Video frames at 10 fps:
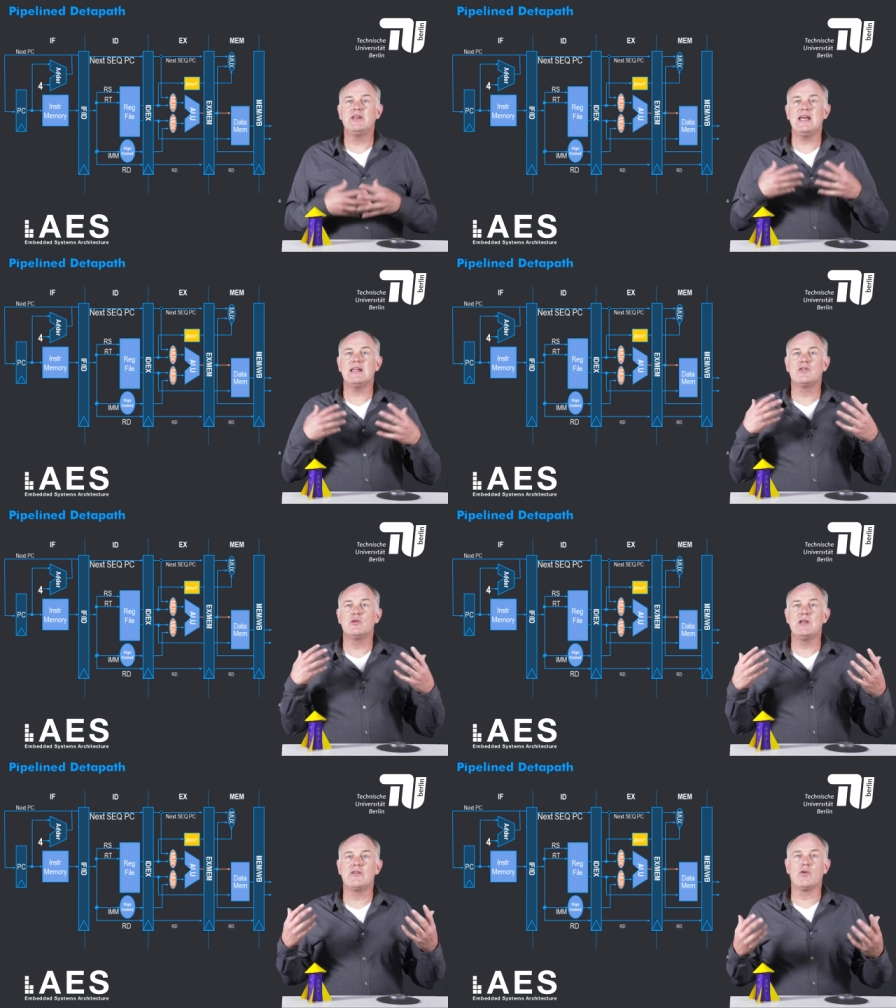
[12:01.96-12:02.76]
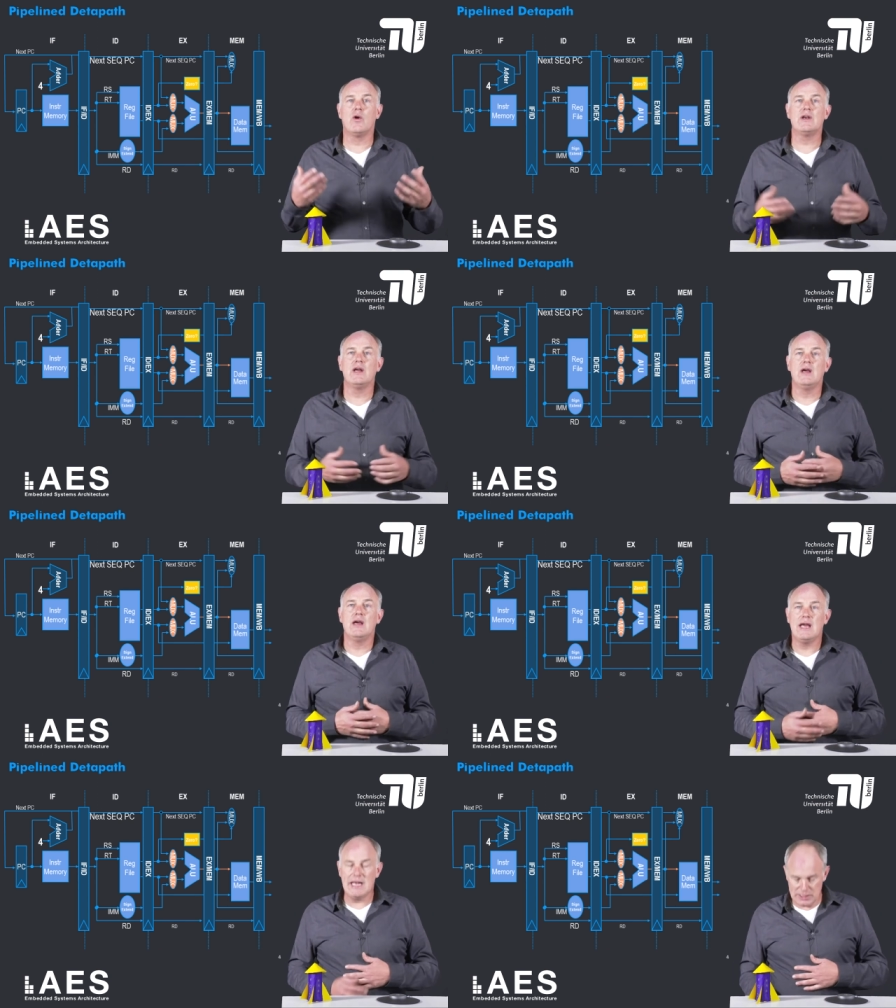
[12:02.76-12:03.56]
the data to be stored
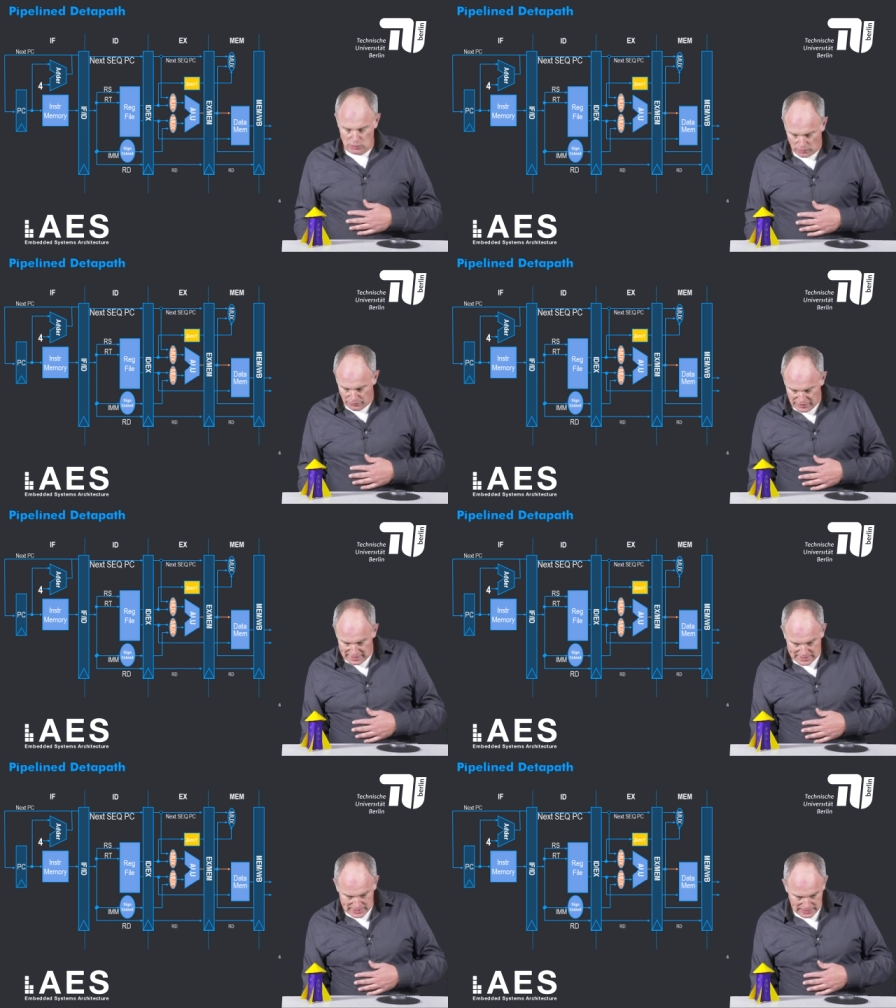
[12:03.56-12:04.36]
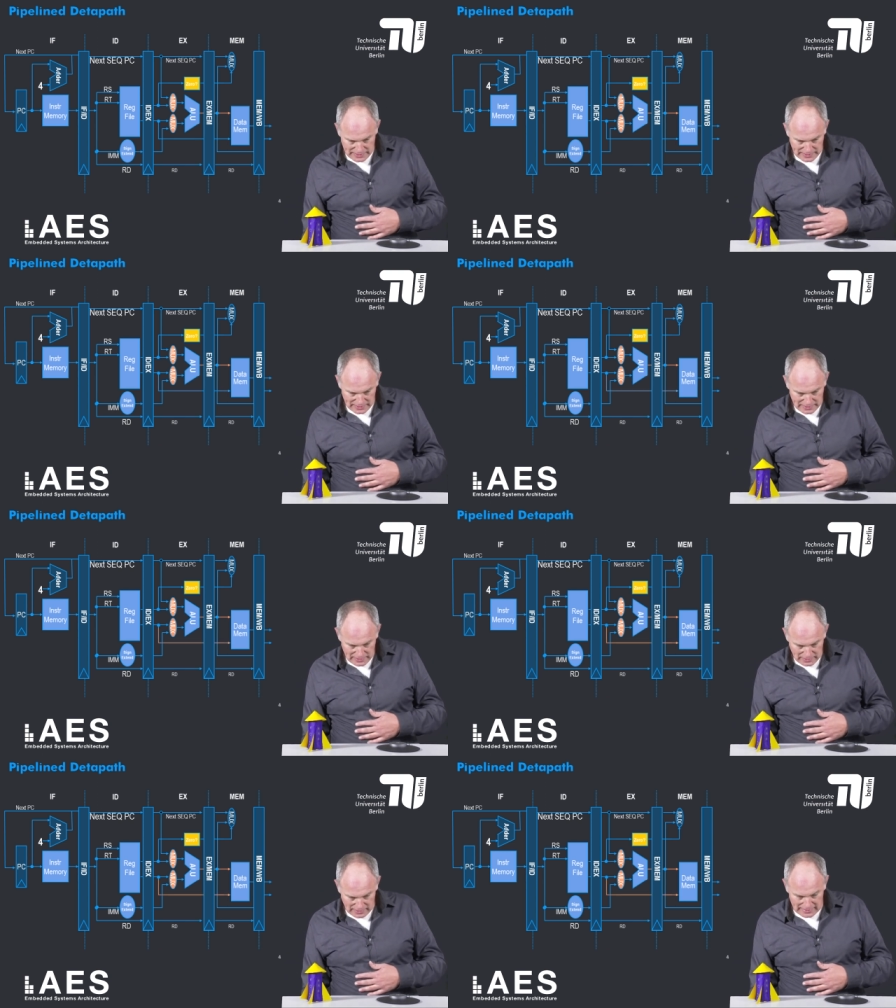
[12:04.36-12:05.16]
is on this
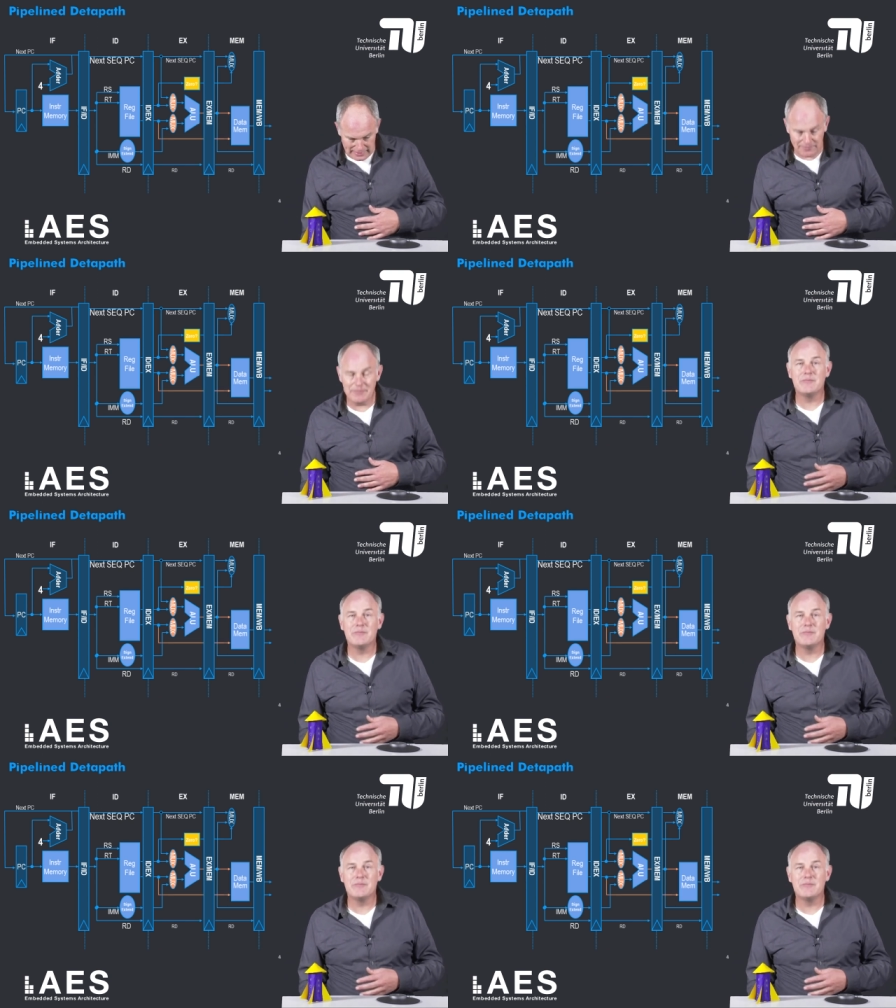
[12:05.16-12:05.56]
line.